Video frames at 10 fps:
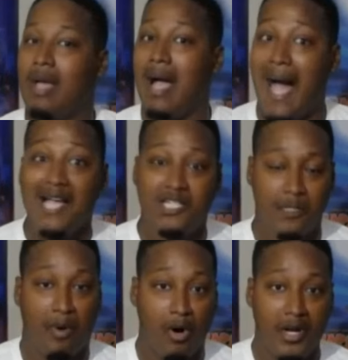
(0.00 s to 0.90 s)
I
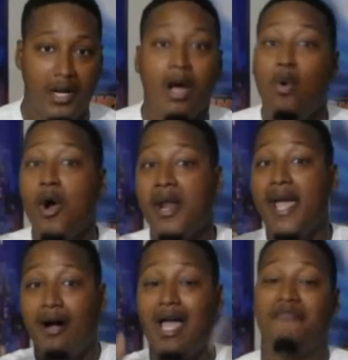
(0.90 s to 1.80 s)
supported it. Where the
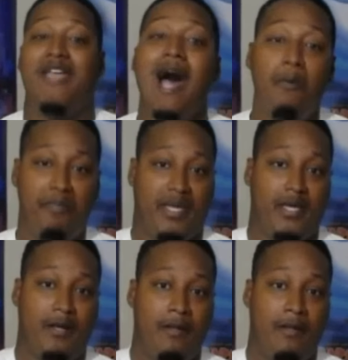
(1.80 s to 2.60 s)
hell have y'all been?